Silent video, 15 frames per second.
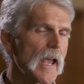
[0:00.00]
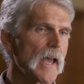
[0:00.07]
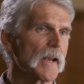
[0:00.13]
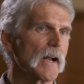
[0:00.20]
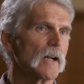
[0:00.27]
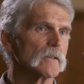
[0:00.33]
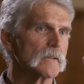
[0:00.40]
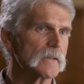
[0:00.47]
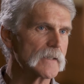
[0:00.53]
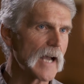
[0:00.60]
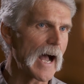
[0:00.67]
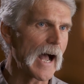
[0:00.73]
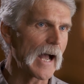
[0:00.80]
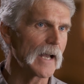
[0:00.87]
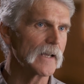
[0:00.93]
and I'll
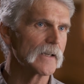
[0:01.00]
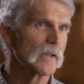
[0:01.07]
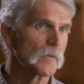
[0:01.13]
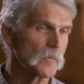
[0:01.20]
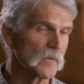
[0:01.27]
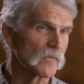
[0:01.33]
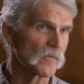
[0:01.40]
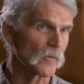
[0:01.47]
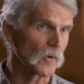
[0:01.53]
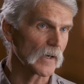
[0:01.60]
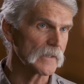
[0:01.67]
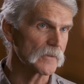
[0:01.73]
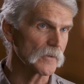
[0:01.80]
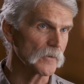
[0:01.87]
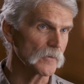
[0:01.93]
die before
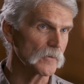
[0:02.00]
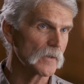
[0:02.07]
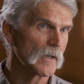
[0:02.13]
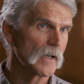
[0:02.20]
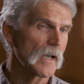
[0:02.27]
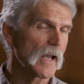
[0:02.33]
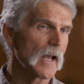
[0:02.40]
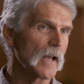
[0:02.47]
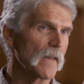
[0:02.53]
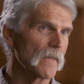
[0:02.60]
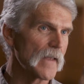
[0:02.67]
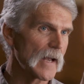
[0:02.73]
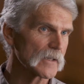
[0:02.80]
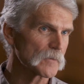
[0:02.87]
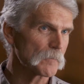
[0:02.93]
I do. And
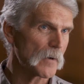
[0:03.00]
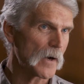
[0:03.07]
that's